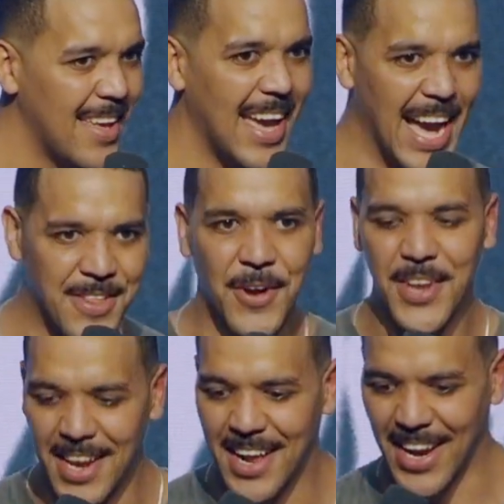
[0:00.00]
I start
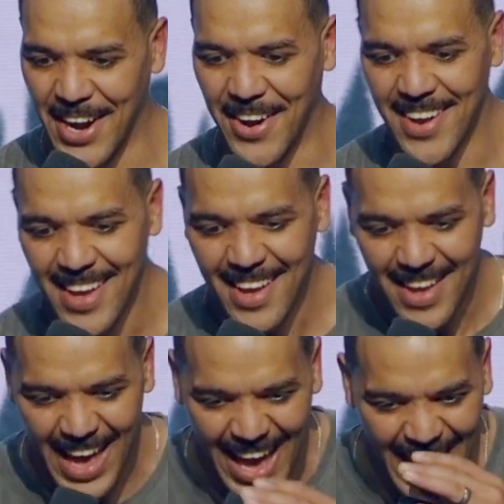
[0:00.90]
to declare it.
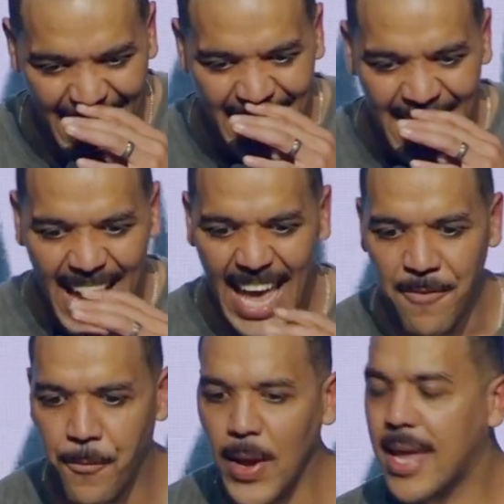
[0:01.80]
And
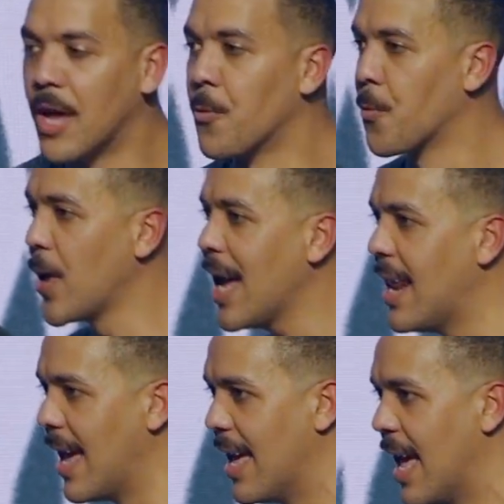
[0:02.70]
if we can read
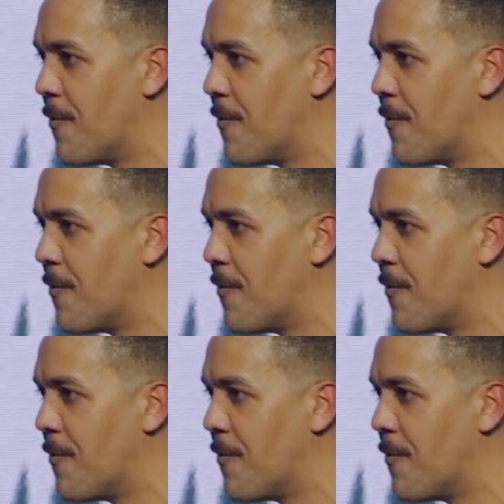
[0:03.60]
it,